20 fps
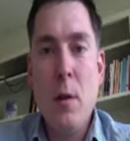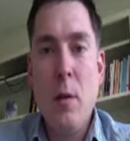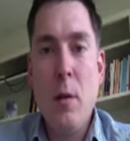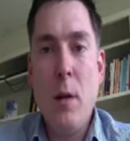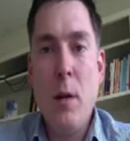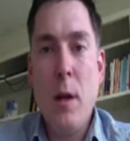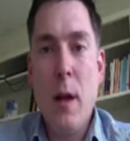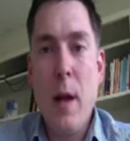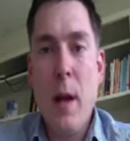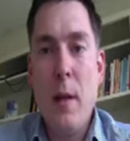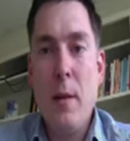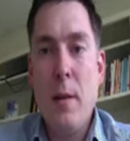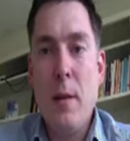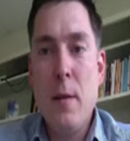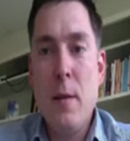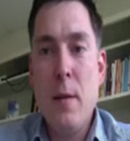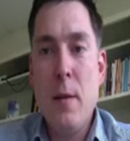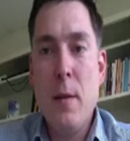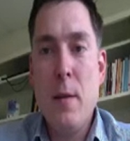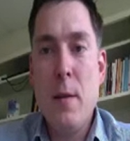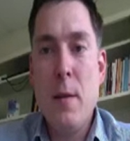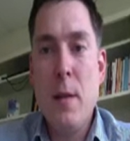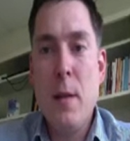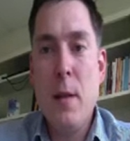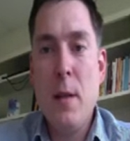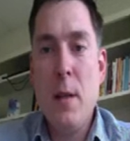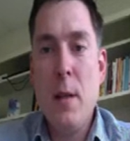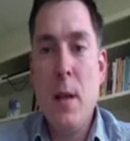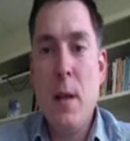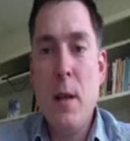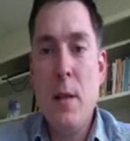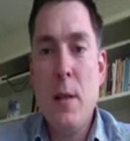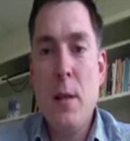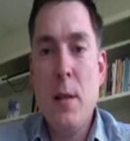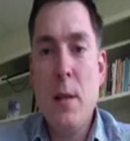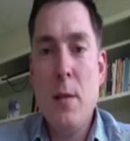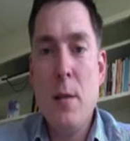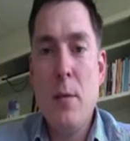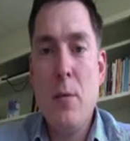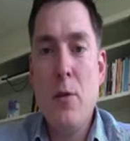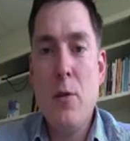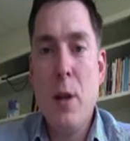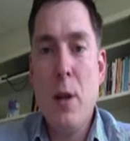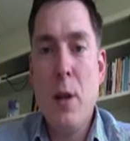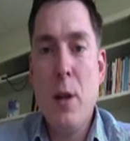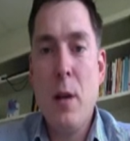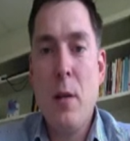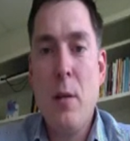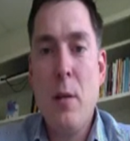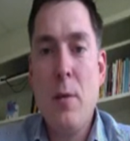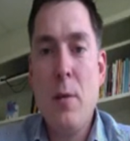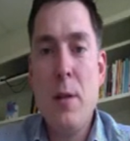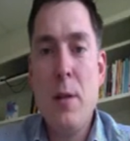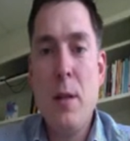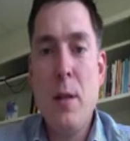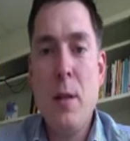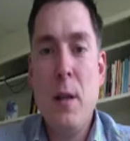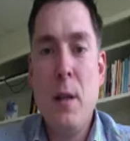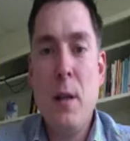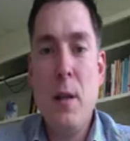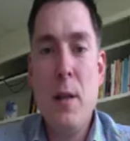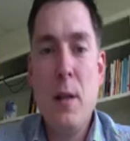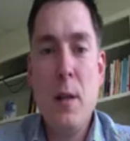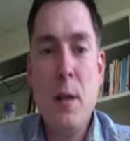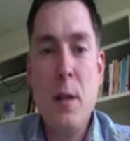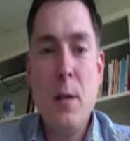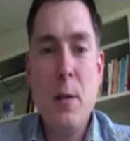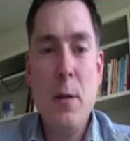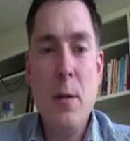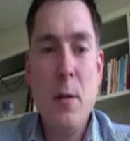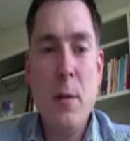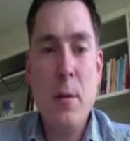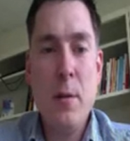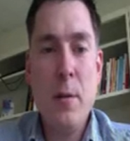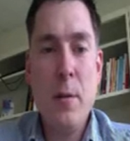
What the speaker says: look at the syntax. Let's go check out our syntax here.